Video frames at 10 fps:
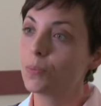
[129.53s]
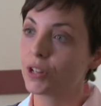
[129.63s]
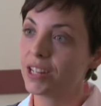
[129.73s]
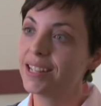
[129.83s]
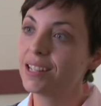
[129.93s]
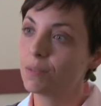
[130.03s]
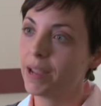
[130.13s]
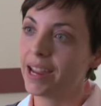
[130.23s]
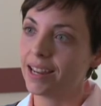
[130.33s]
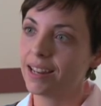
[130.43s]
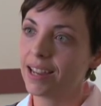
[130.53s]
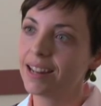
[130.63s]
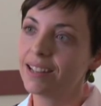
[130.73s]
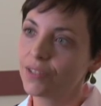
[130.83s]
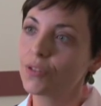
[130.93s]
participate
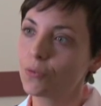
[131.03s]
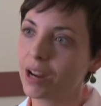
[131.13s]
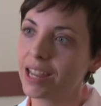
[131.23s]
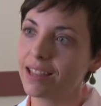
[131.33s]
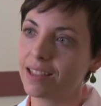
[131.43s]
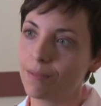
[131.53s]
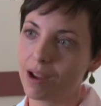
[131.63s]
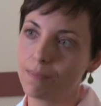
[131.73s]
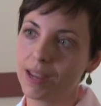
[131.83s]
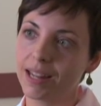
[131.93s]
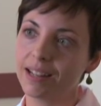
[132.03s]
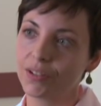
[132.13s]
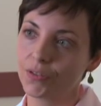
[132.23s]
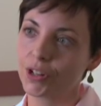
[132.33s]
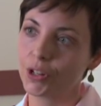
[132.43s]
in a different way than they might be at a
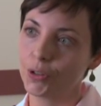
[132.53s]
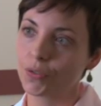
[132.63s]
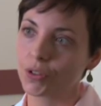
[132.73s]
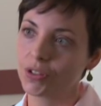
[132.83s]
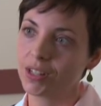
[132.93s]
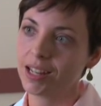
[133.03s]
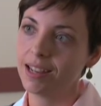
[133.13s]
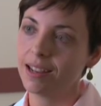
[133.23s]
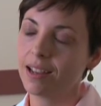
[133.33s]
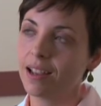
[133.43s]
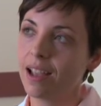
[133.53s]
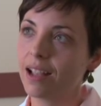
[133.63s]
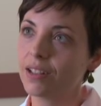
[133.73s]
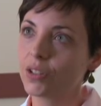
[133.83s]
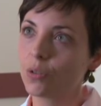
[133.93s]
different university.
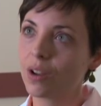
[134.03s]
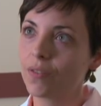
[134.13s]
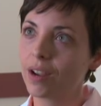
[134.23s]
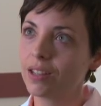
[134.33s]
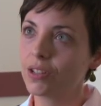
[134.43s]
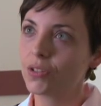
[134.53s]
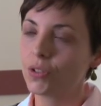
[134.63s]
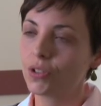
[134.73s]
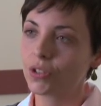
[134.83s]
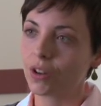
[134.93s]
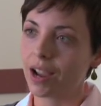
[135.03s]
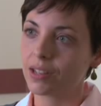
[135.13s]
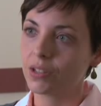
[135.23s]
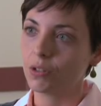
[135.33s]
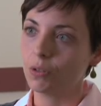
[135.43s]
And so I find that students are
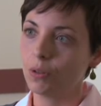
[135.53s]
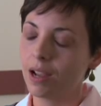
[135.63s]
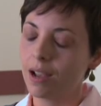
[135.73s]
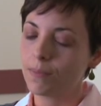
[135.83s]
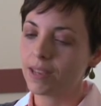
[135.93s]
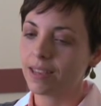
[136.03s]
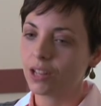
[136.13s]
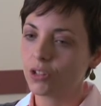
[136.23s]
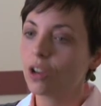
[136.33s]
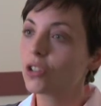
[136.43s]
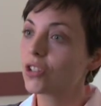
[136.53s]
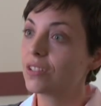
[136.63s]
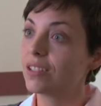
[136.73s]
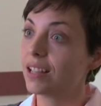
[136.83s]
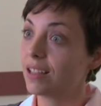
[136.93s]
asked to be engaged not
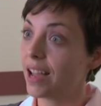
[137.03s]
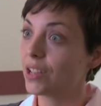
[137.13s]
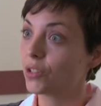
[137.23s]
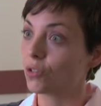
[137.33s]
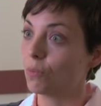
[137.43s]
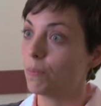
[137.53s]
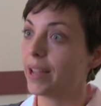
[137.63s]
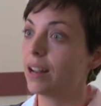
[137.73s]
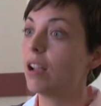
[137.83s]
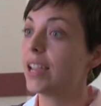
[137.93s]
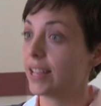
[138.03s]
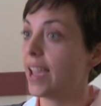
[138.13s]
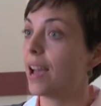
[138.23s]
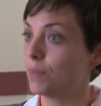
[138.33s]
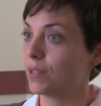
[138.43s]
just in the classroom, but in
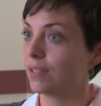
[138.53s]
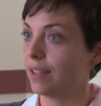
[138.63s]
campus